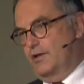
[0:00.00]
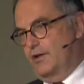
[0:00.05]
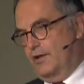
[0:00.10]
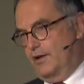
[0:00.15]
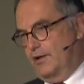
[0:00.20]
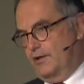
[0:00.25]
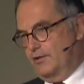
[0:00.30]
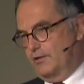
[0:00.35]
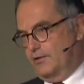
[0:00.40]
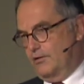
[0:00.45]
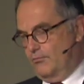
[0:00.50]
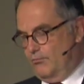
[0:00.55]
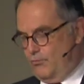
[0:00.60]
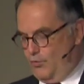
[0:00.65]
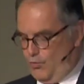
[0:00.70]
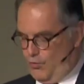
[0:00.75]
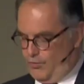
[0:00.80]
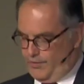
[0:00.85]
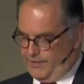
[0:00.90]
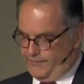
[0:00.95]
and
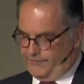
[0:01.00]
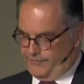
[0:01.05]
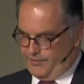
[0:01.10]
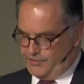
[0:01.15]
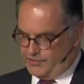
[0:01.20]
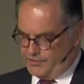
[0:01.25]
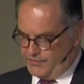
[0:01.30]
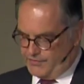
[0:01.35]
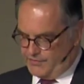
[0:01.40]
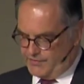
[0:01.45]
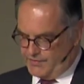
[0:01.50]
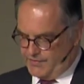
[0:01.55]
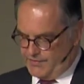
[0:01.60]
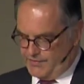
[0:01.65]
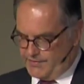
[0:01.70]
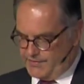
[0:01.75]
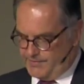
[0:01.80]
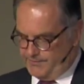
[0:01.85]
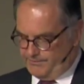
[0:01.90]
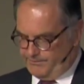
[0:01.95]
more efficient
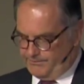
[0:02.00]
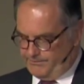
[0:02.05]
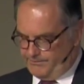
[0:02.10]
system.